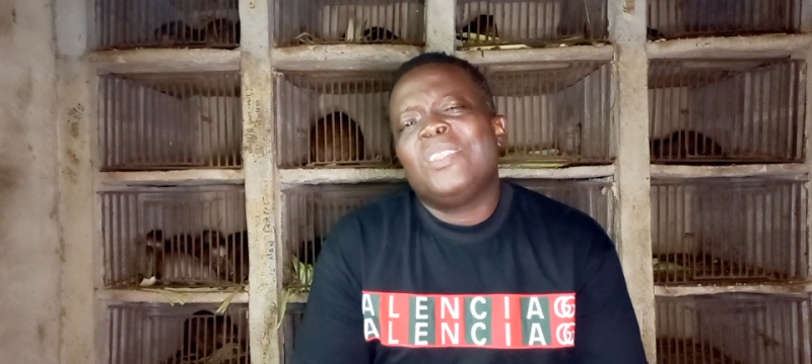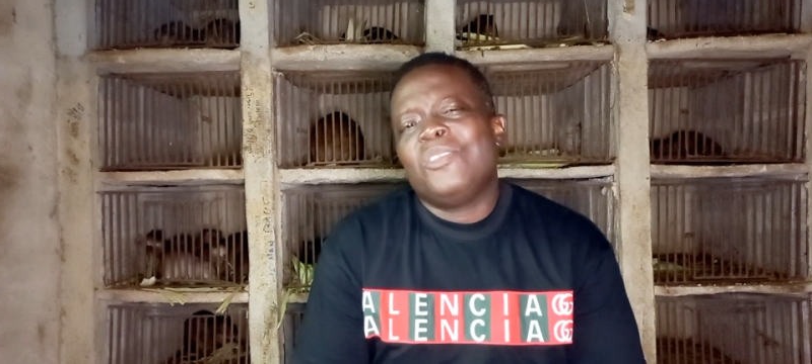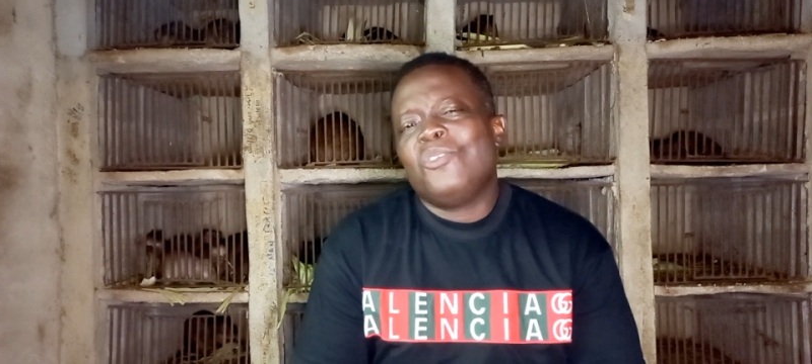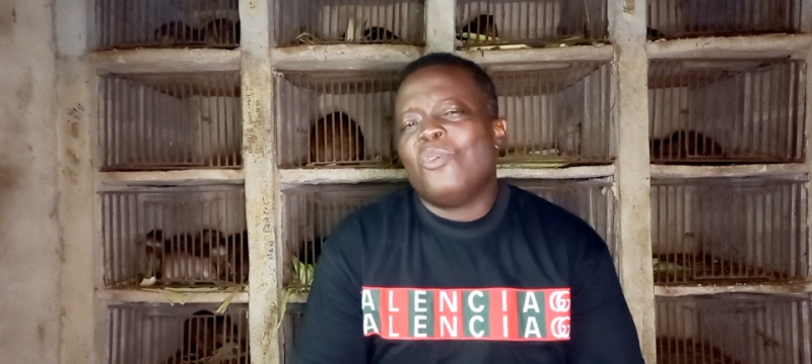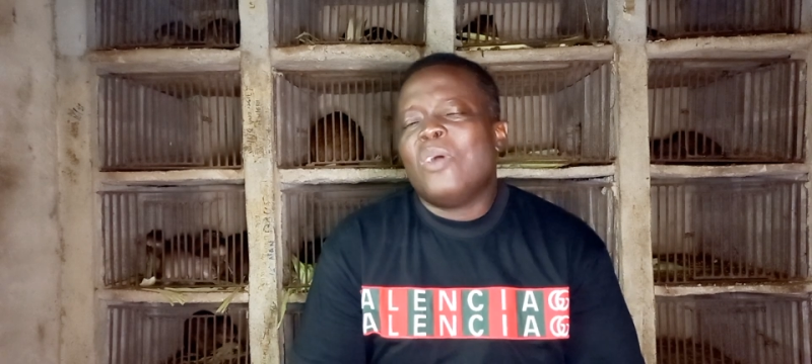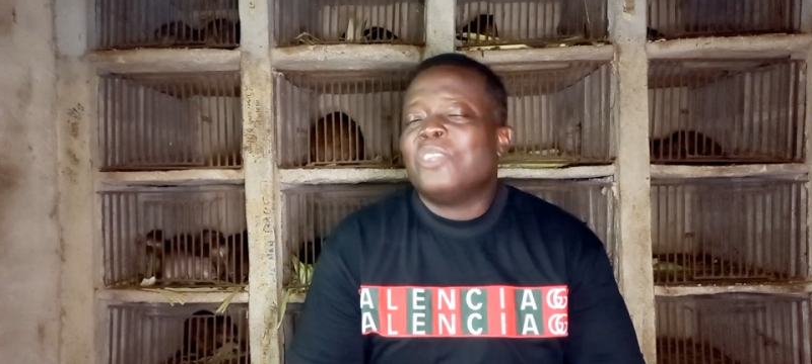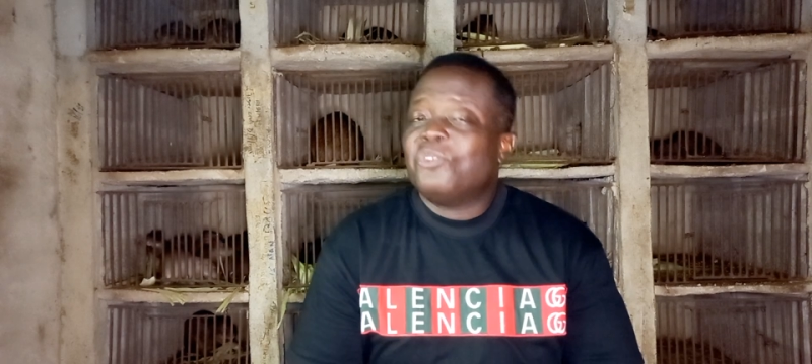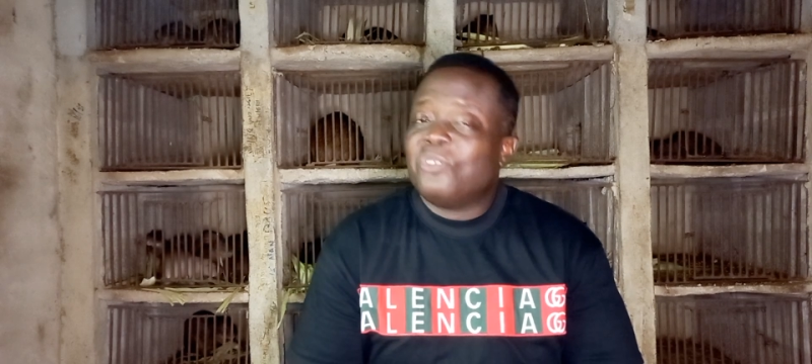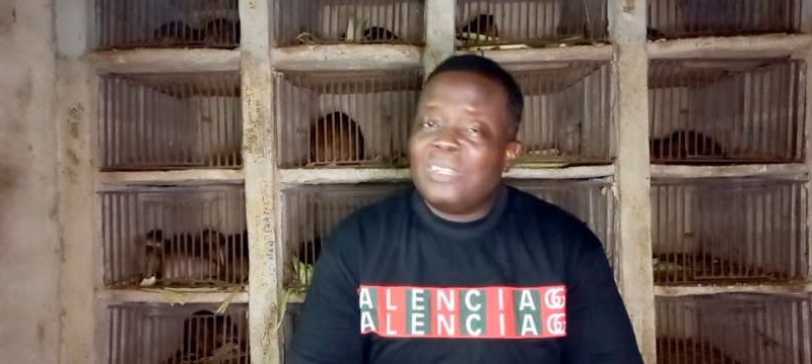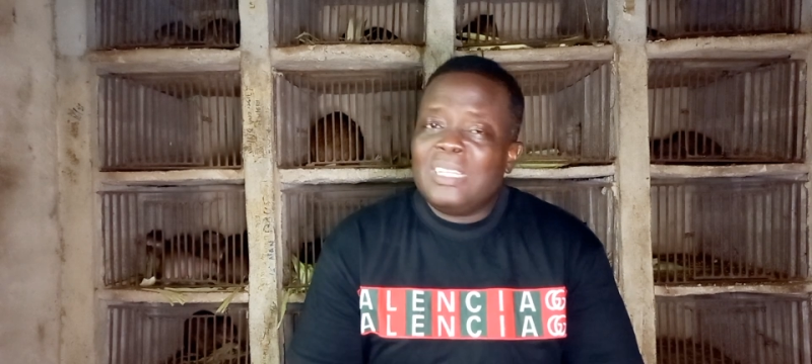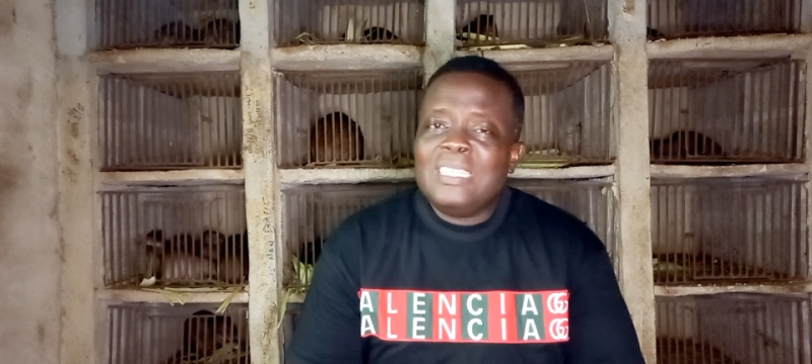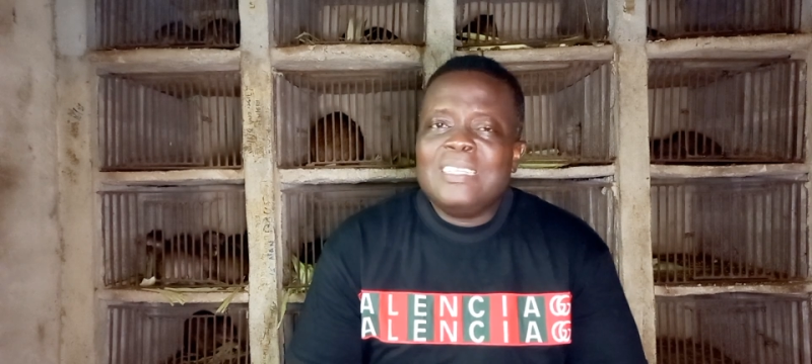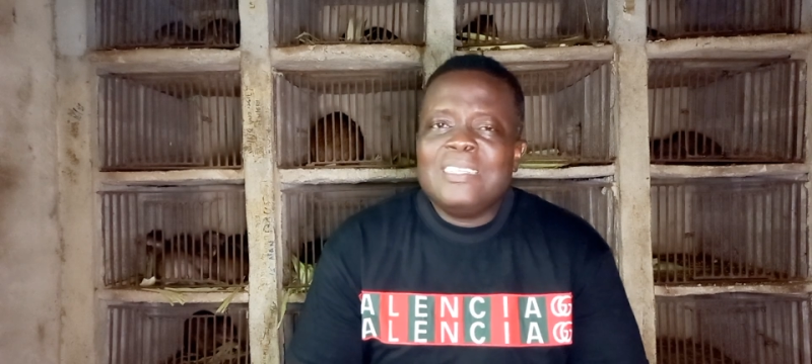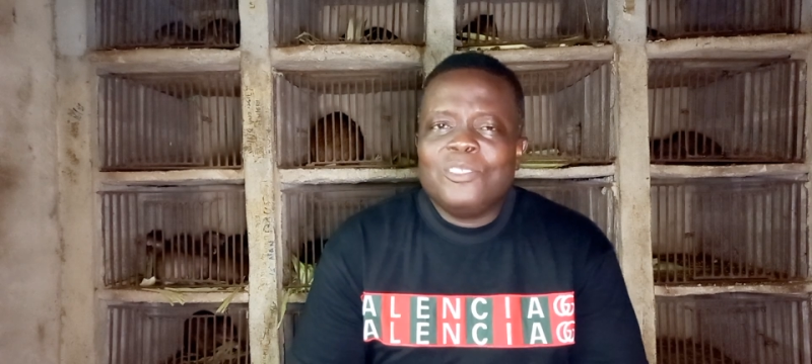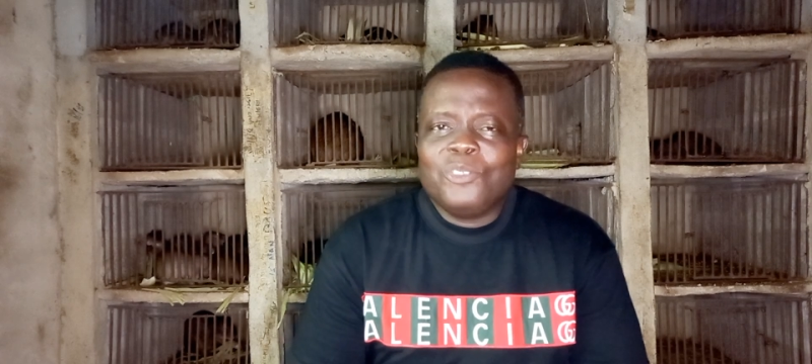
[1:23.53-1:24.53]
you
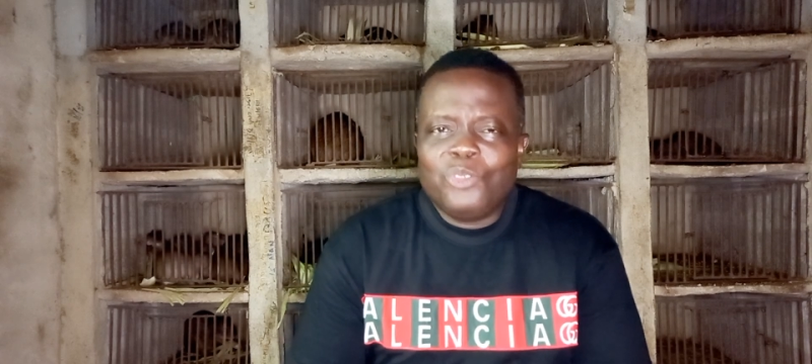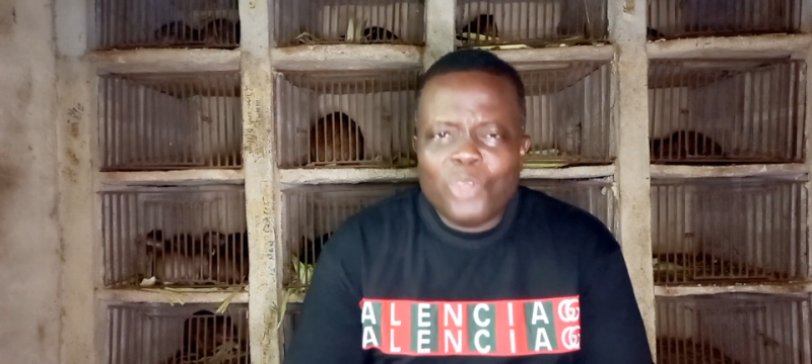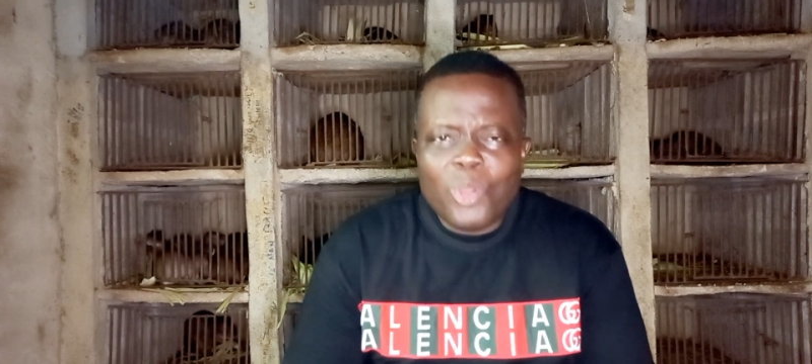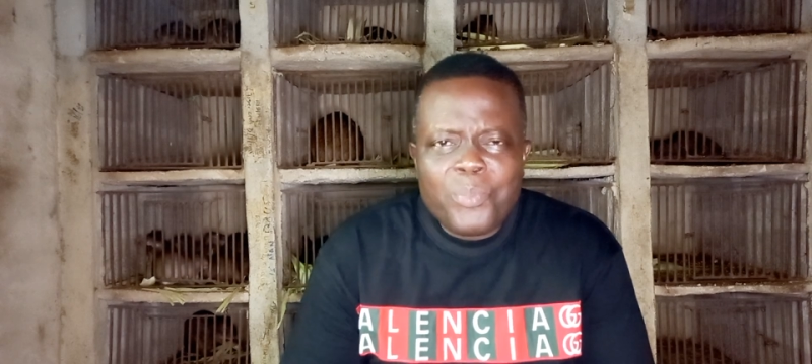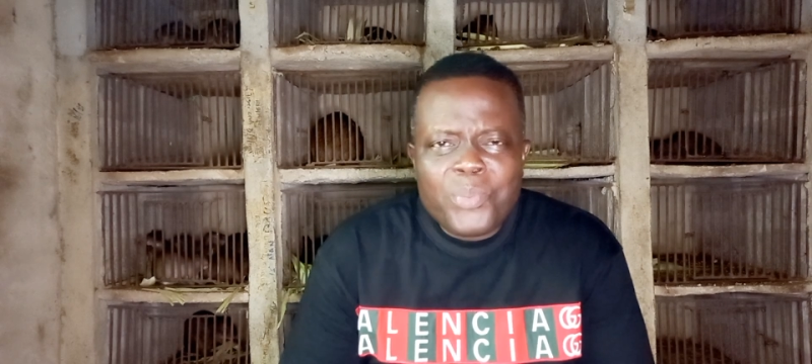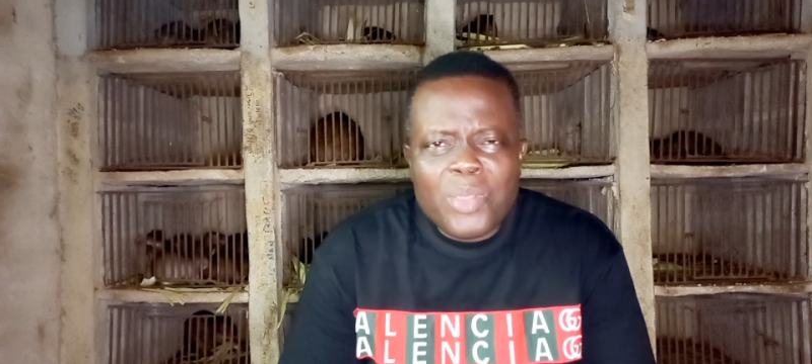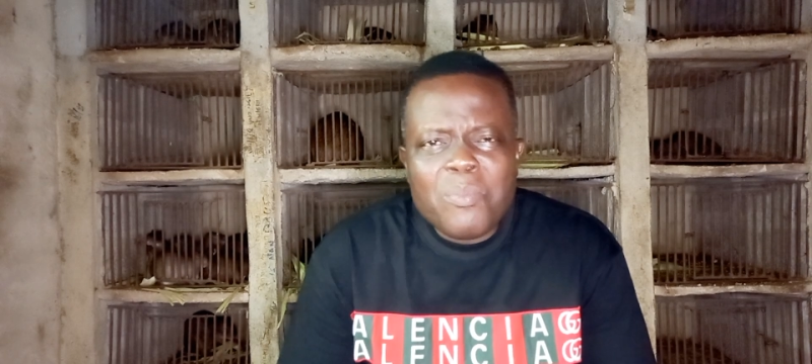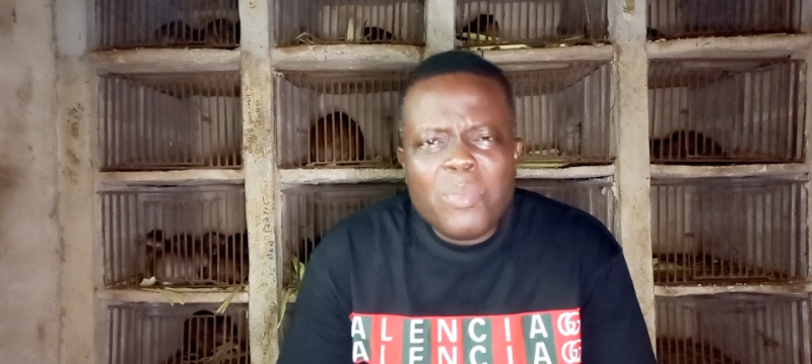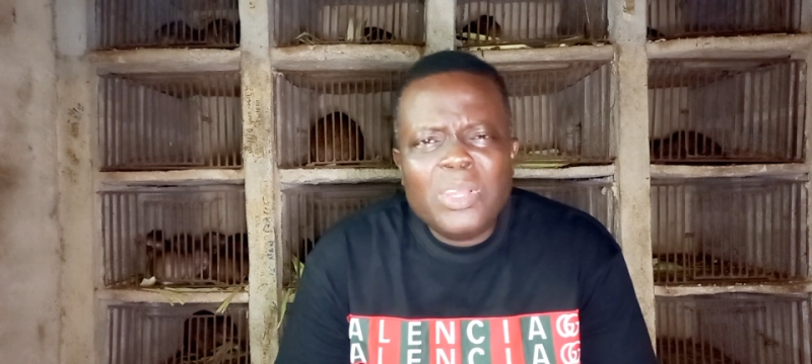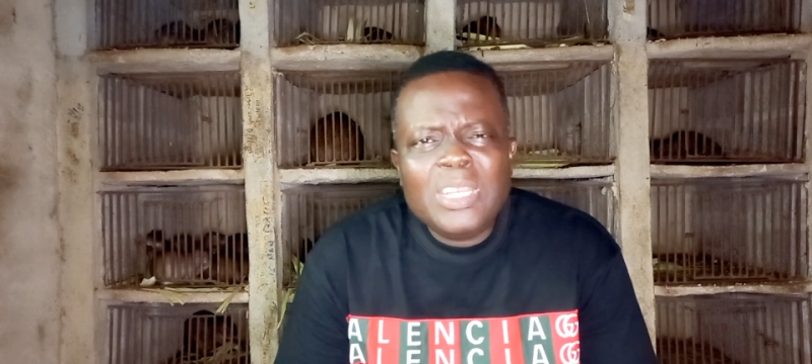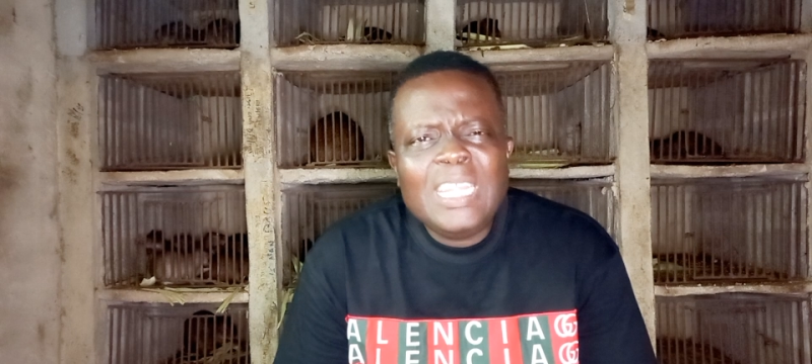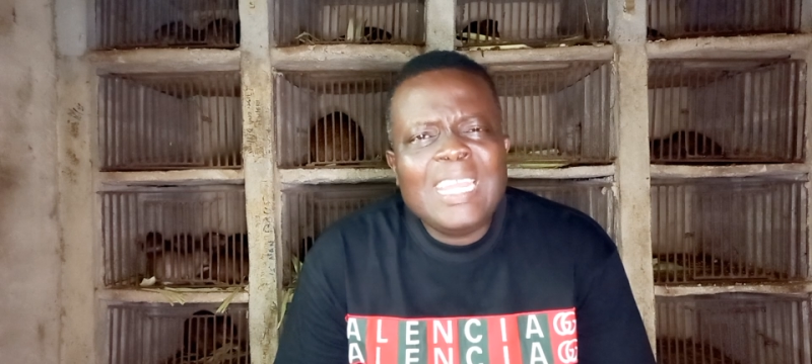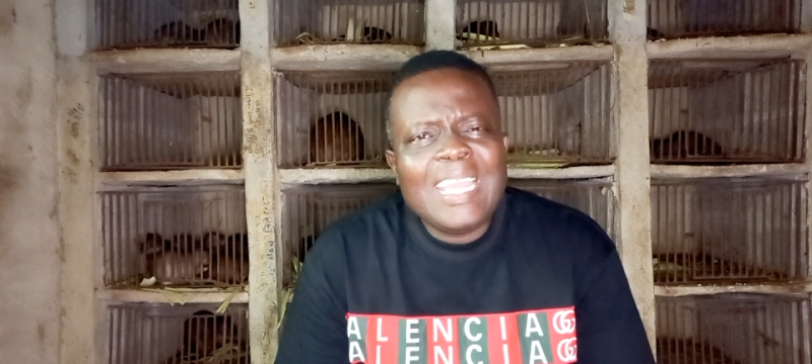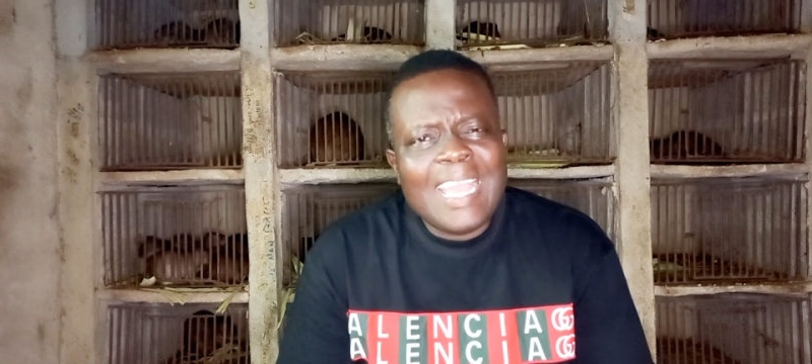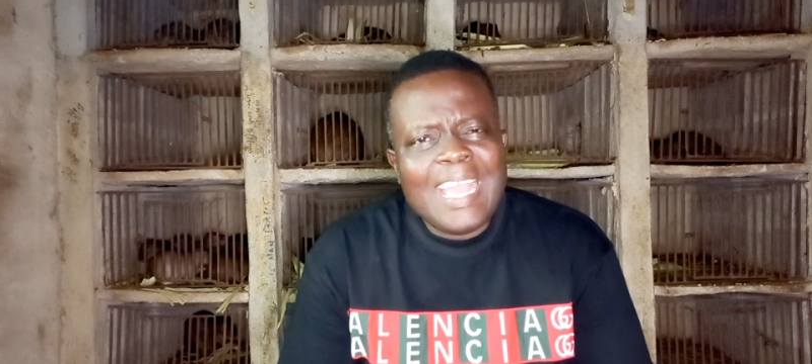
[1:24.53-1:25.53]
actually drop your money